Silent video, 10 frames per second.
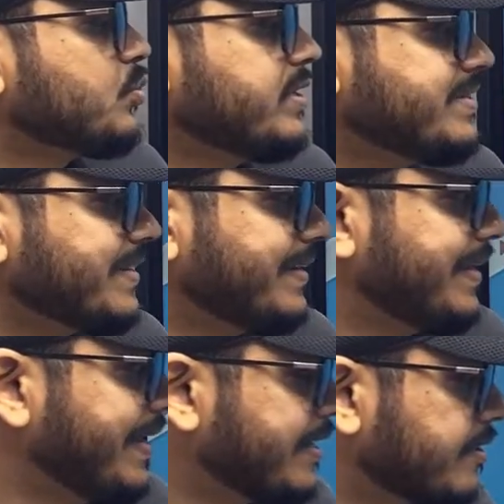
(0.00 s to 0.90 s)
one is a
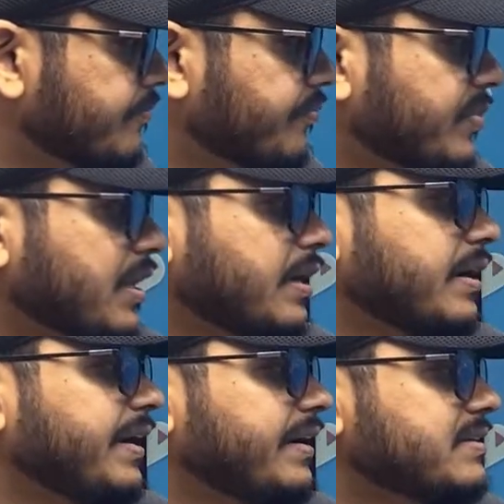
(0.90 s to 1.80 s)
date.
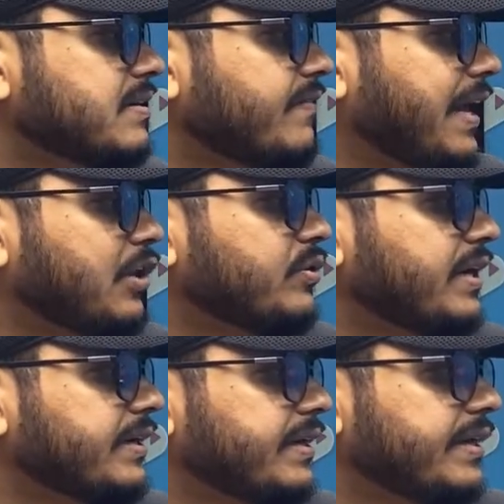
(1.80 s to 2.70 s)
Date is a value
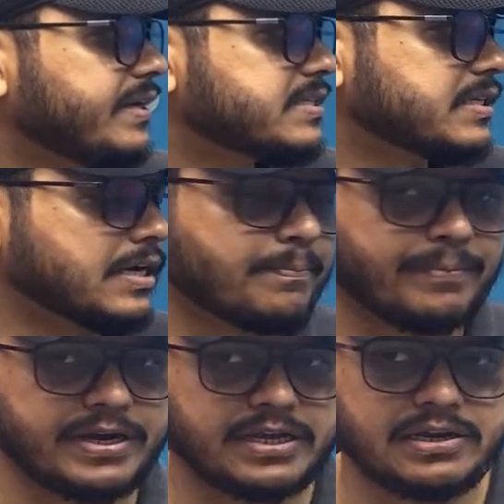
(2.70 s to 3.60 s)
that indicates a
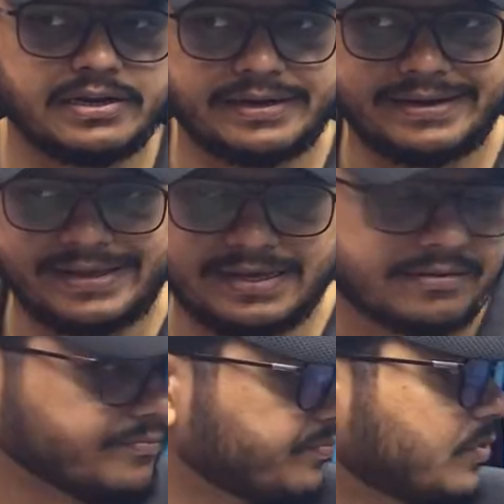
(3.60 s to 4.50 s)
particular day.
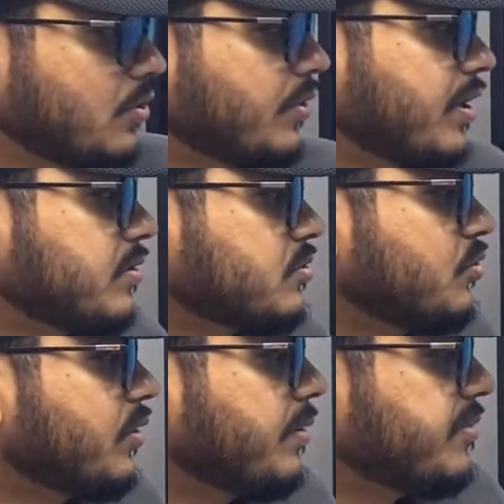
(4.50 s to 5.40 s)
Okay, so you can